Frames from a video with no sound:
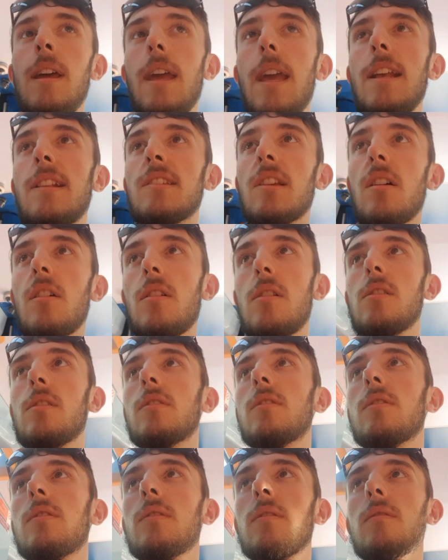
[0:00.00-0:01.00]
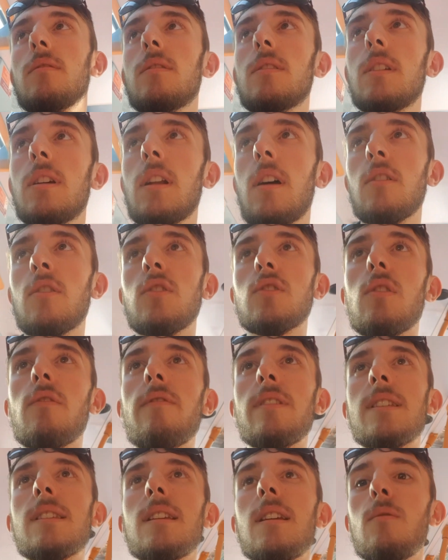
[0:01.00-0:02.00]
it's hard, you know,
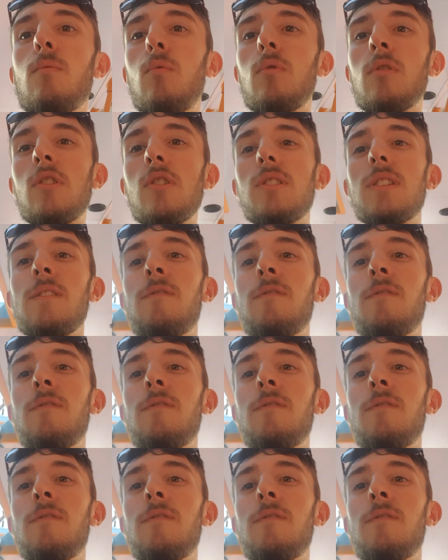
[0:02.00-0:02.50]
because